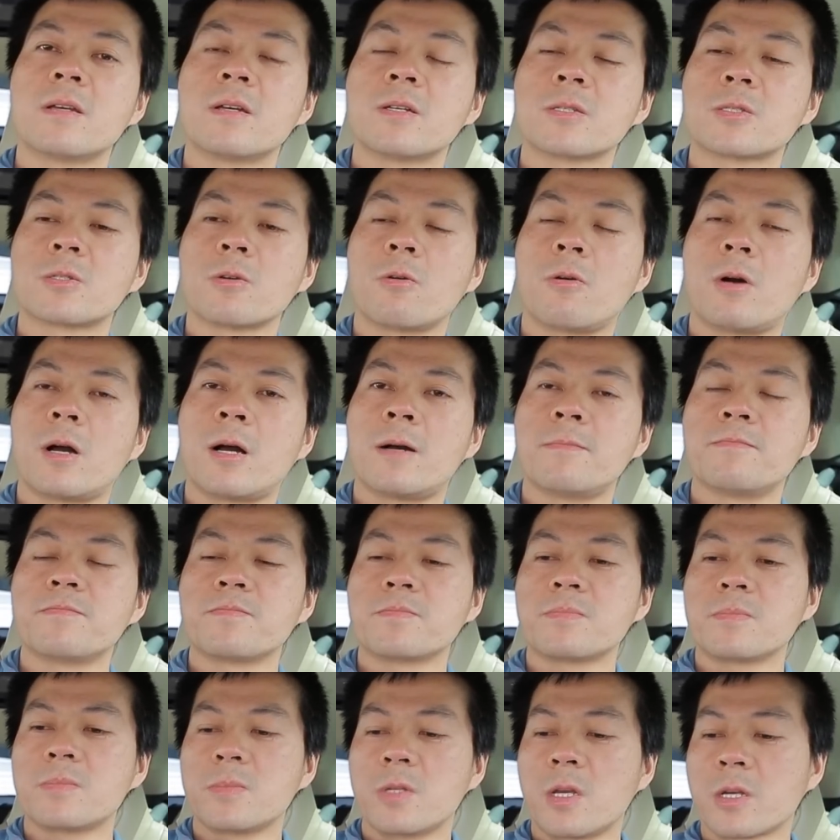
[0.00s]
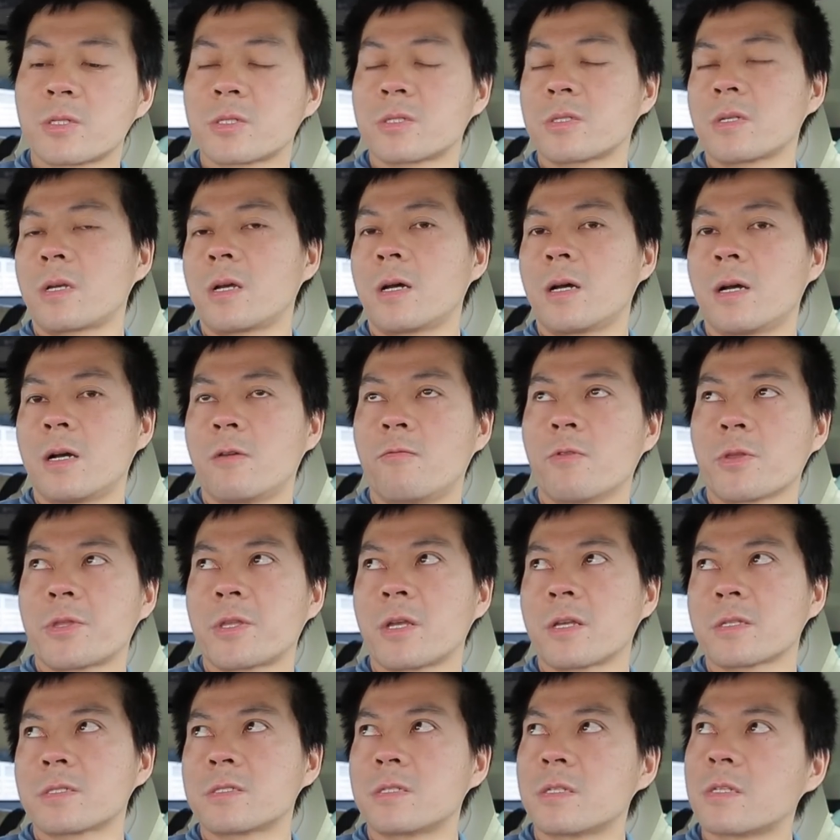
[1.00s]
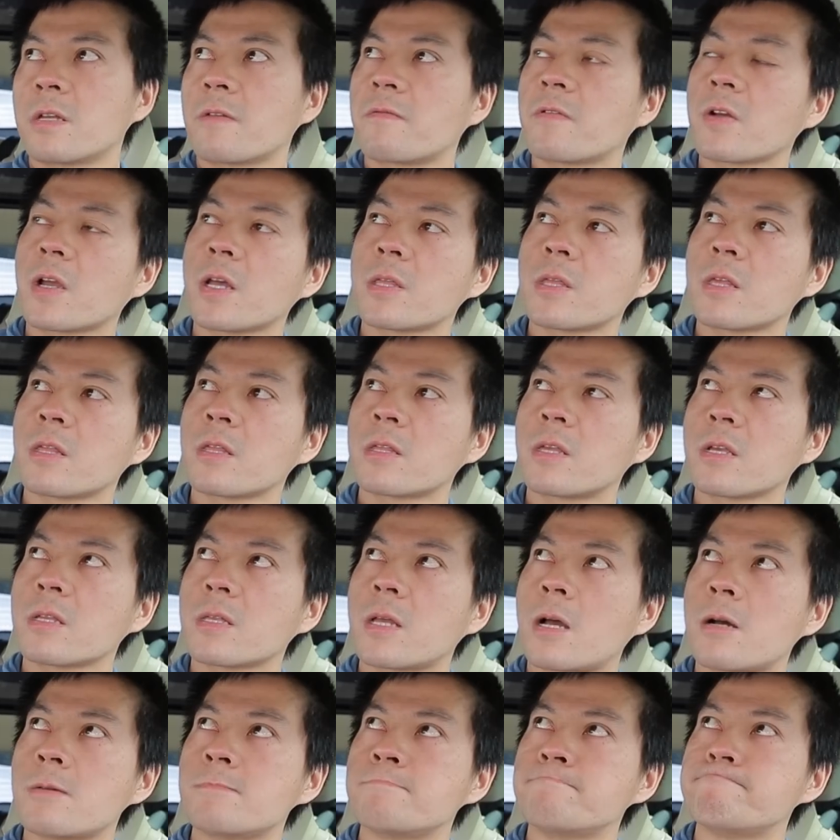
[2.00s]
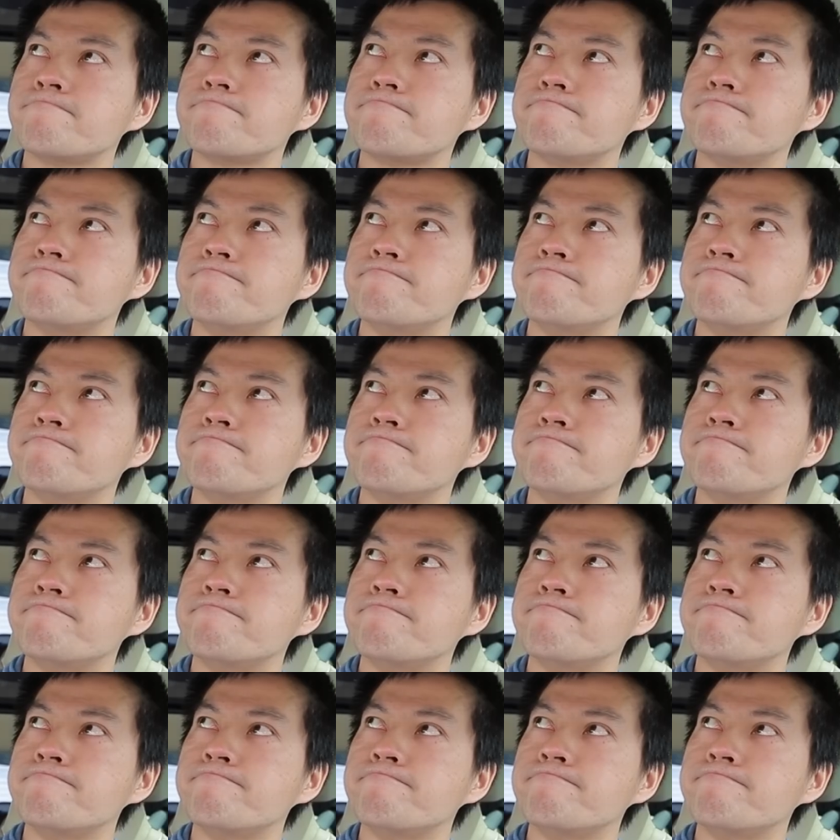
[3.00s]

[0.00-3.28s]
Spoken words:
So yes, what else? Did I forget anything now?